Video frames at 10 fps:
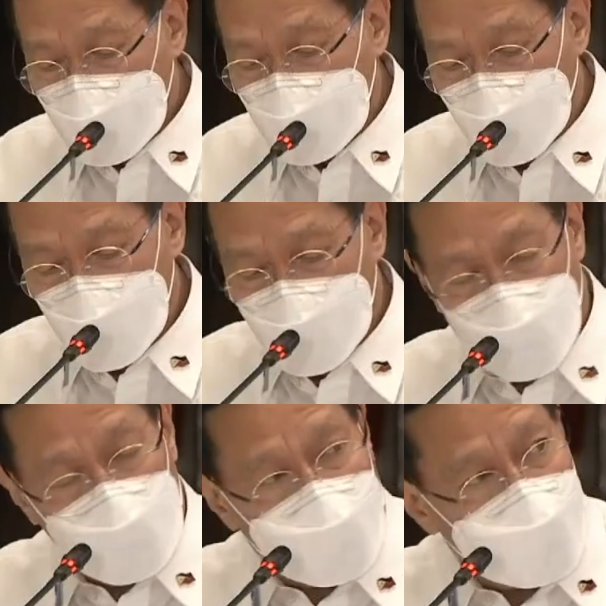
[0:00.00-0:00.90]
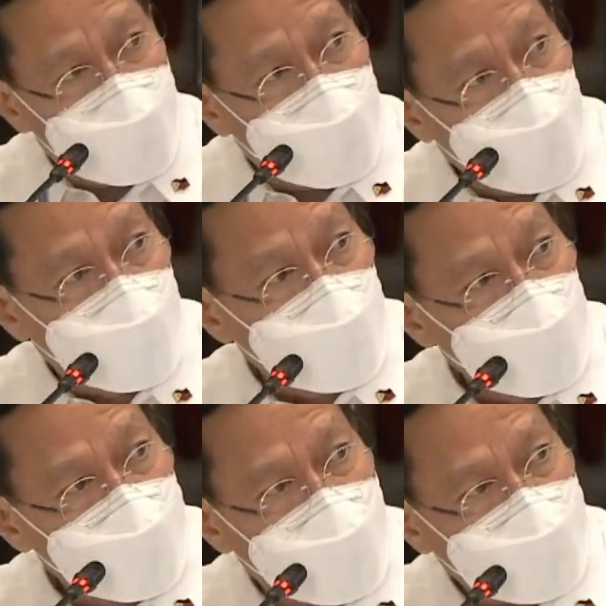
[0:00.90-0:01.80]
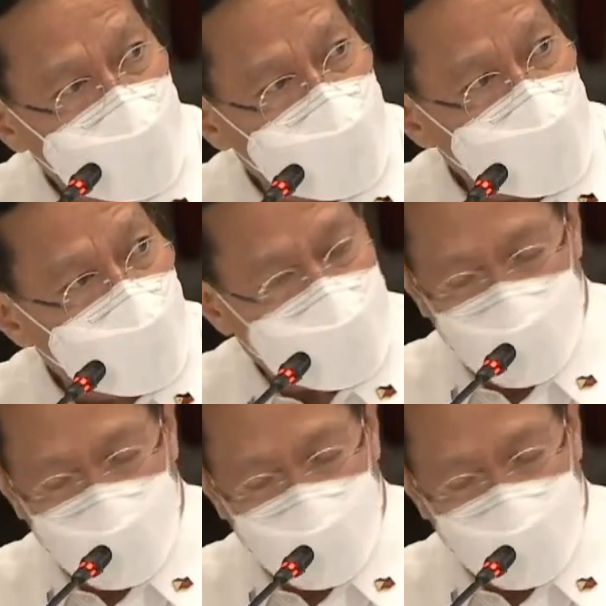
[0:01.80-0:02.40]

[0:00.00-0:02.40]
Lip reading: Noong pong Biyernes, Mr.